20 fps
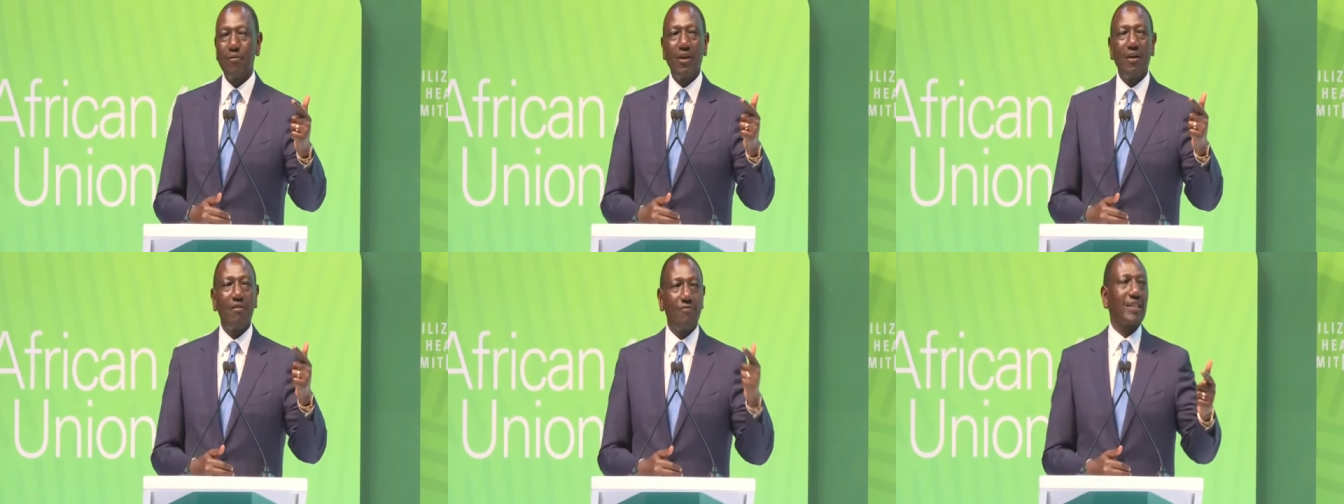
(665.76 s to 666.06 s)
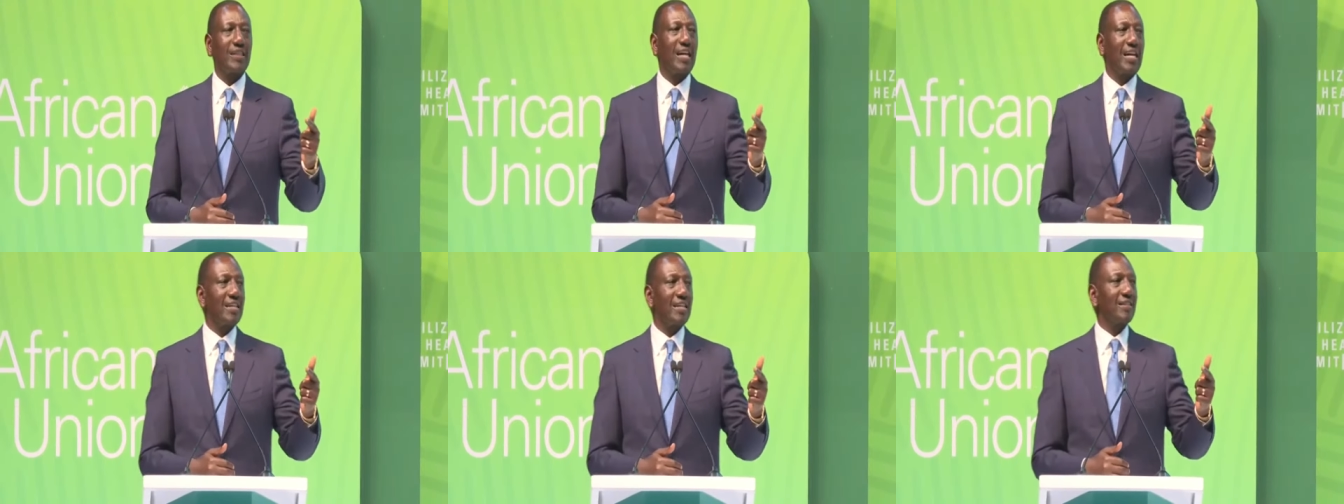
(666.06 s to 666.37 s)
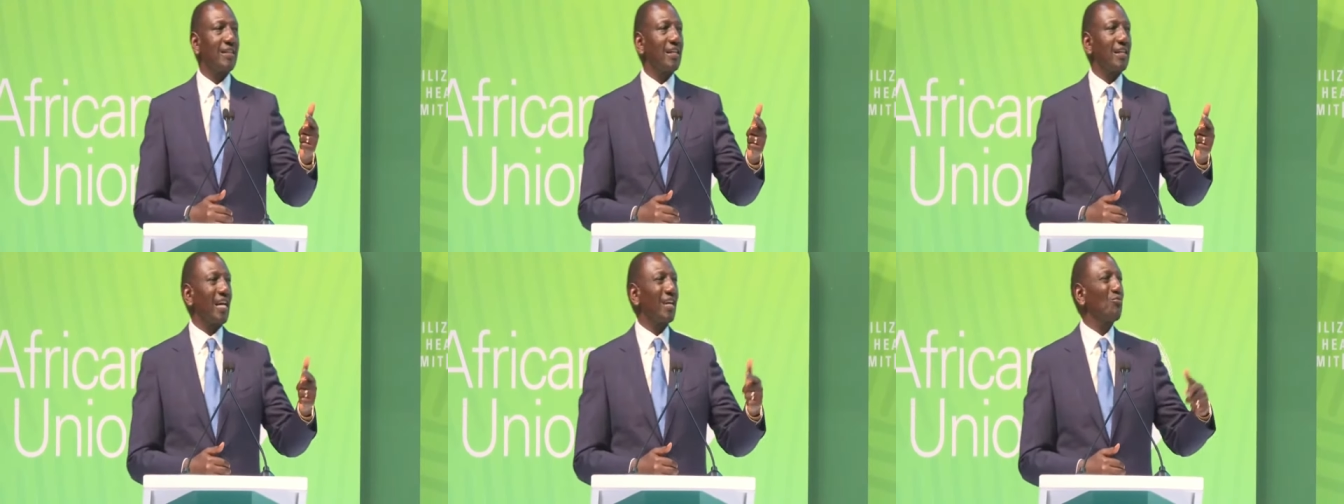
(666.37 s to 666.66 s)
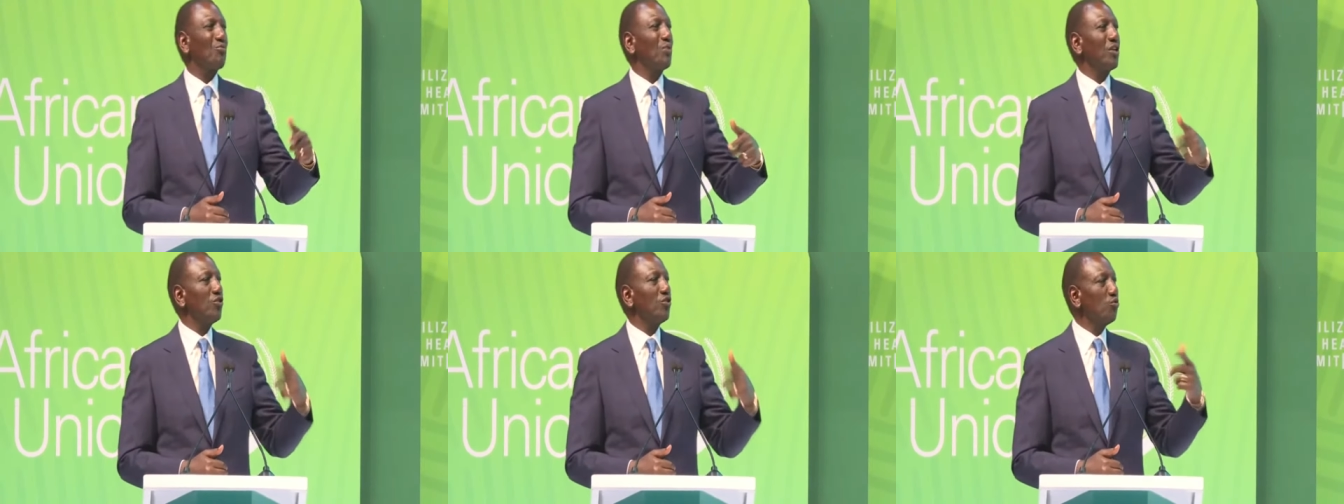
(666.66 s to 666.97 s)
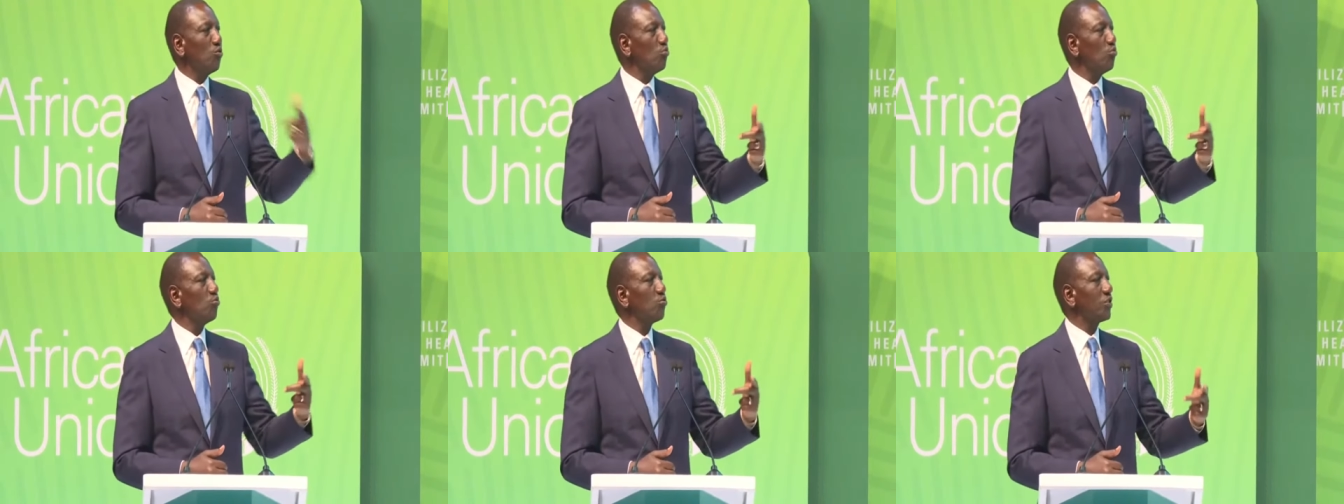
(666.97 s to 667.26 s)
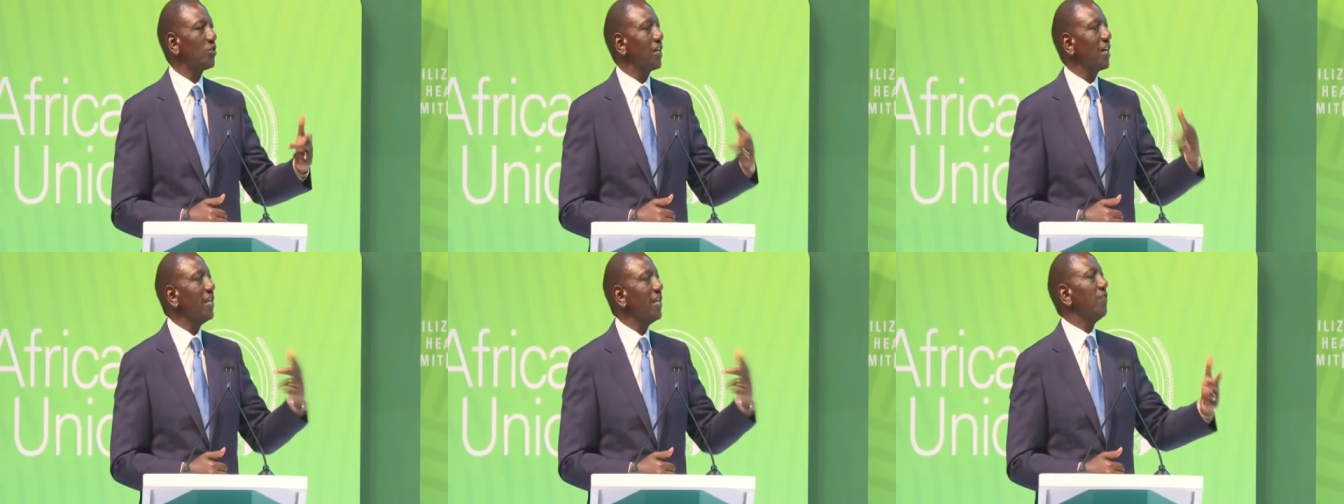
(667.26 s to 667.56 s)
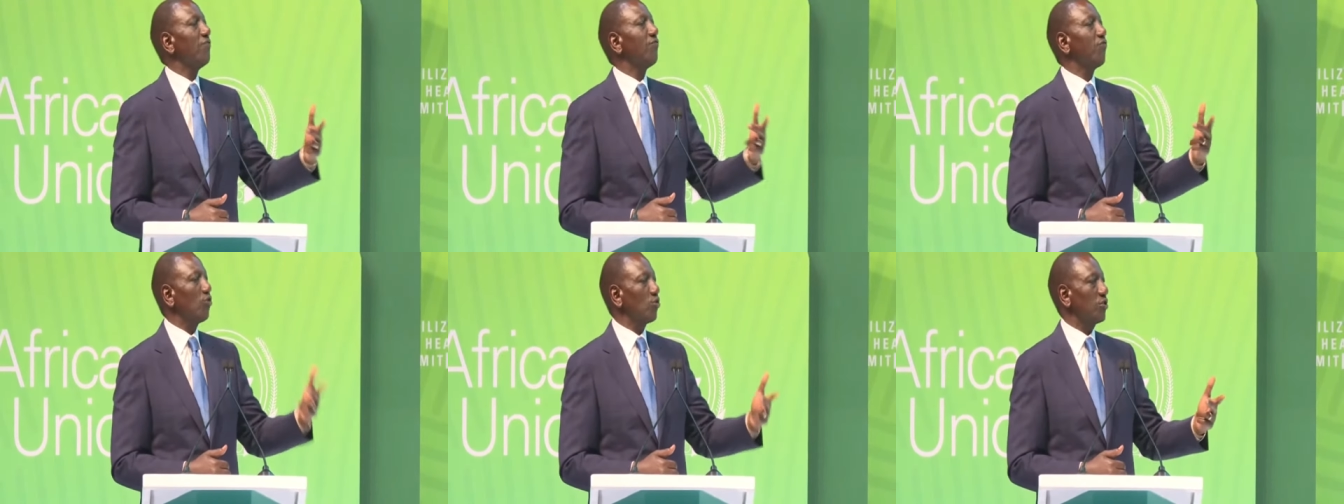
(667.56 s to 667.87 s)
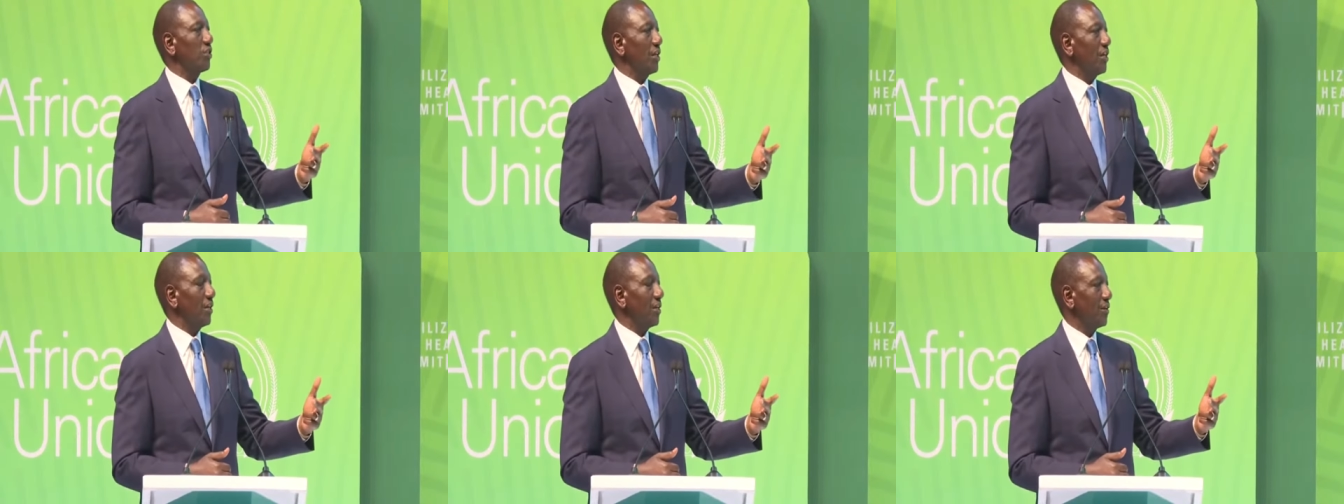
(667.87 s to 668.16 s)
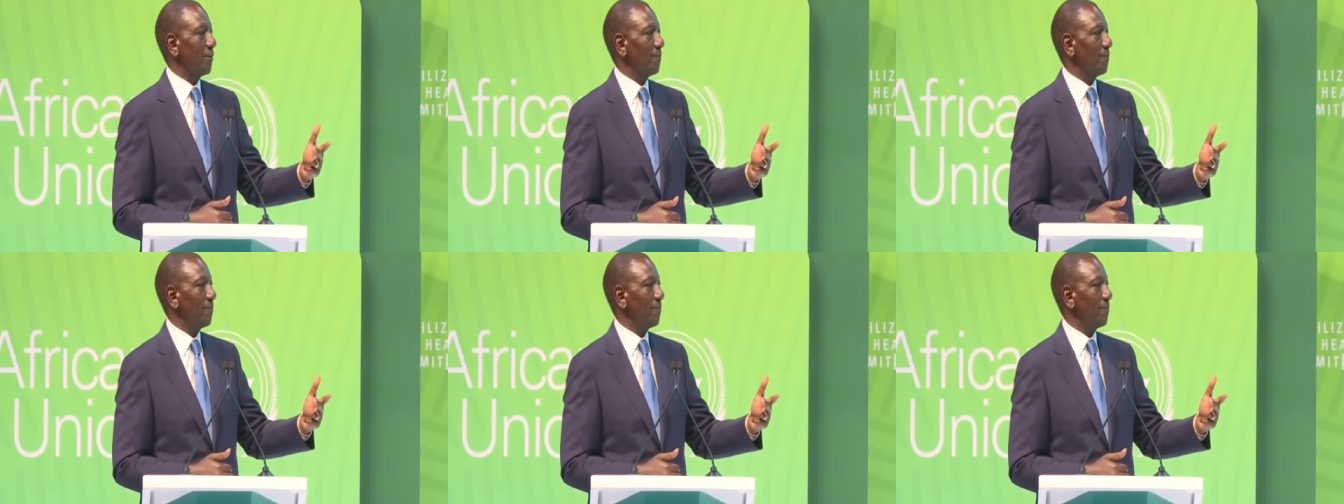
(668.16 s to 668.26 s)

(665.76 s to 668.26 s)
fertilizer that we used e-voucher,